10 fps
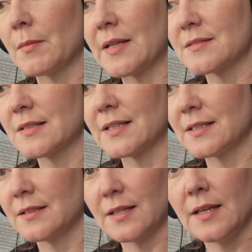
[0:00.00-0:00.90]
mandolin
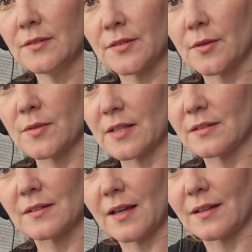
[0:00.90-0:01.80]
in there, so
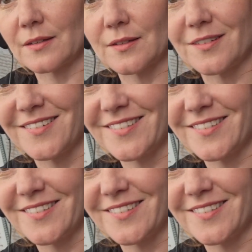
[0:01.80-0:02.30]
that's next.